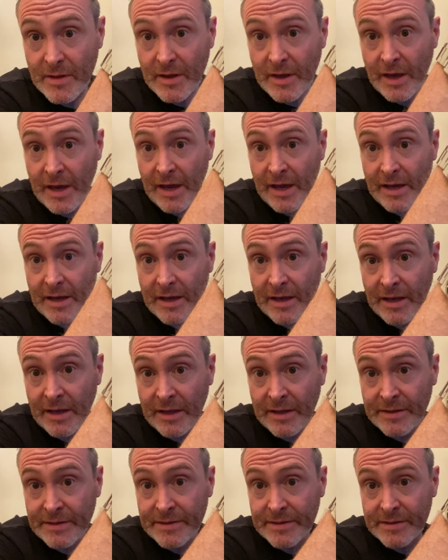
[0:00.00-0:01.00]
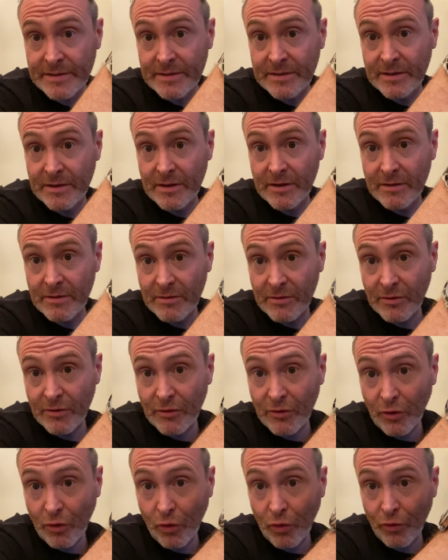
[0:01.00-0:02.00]
It is
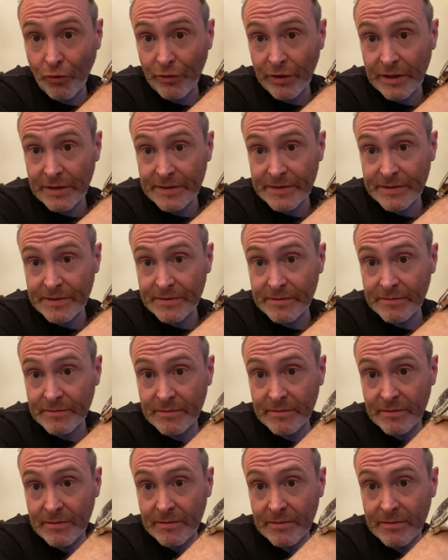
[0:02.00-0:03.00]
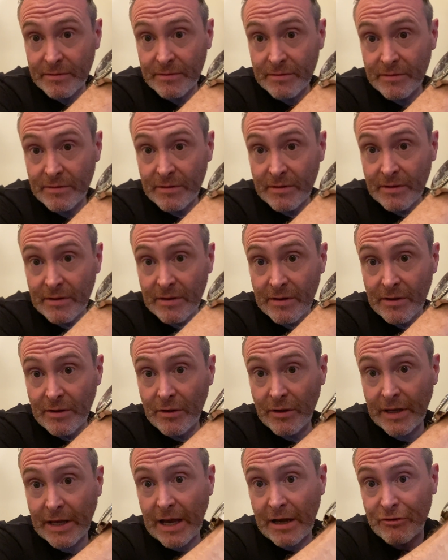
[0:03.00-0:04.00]
glorious.
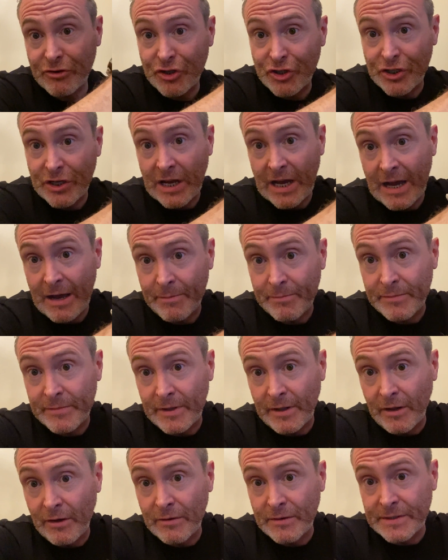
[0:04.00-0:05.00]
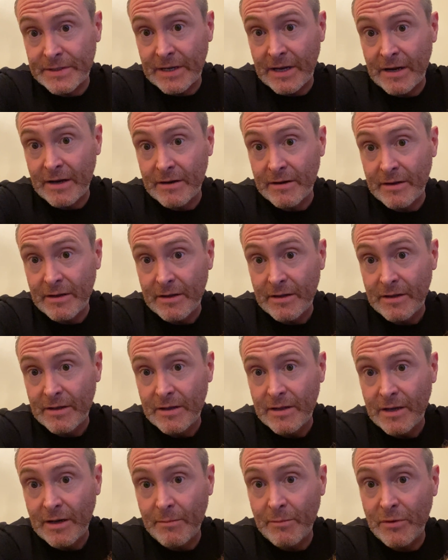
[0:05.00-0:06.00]
Look how sharp the lugs are.
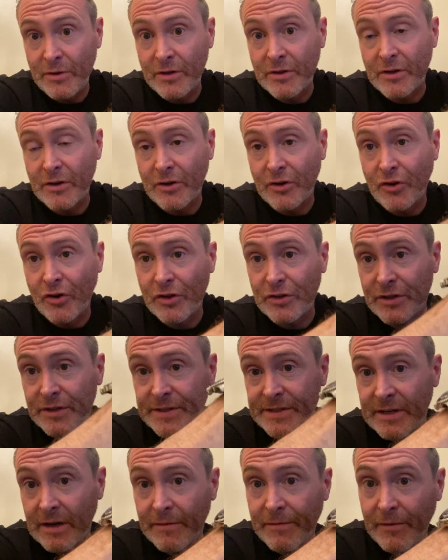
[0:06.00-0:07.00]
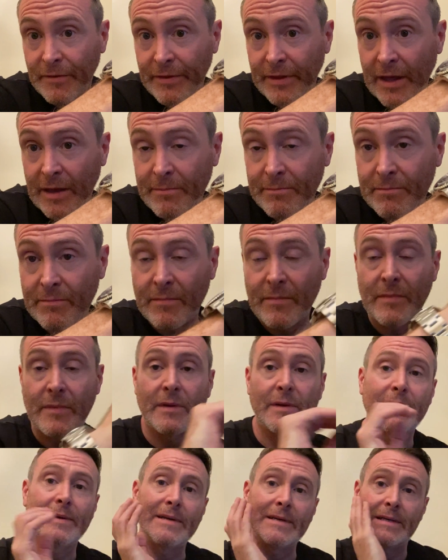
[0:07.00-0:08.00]
I mean, you could cut yourself on them.
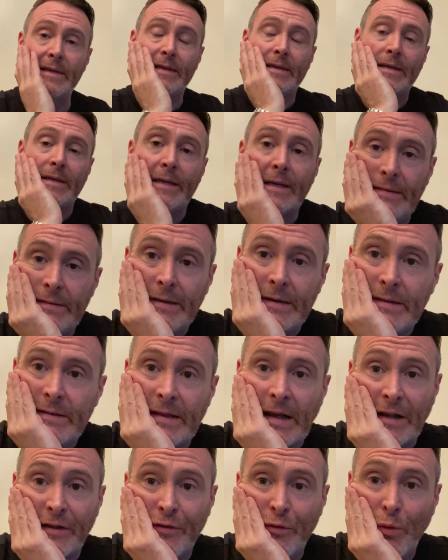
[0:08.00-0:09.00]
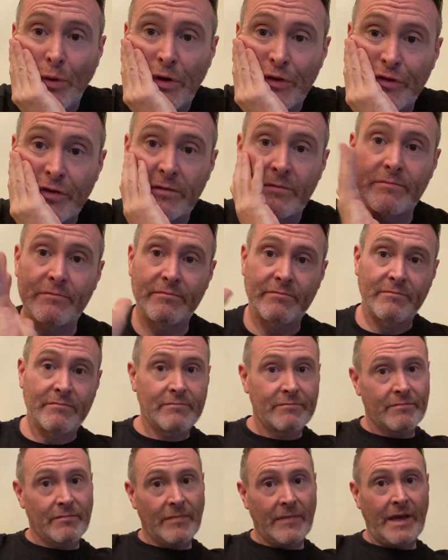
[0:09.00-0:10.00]
Thanks for watching.
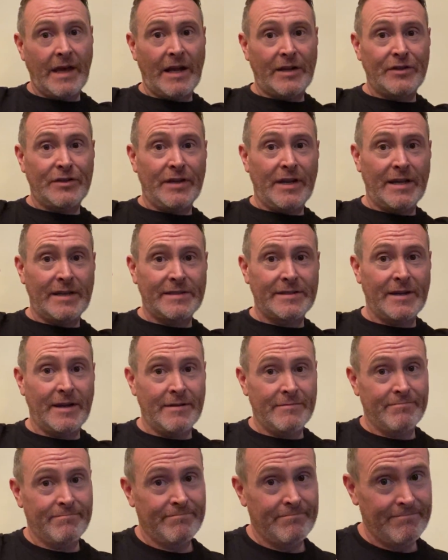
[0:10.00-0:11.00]
Catch you next time.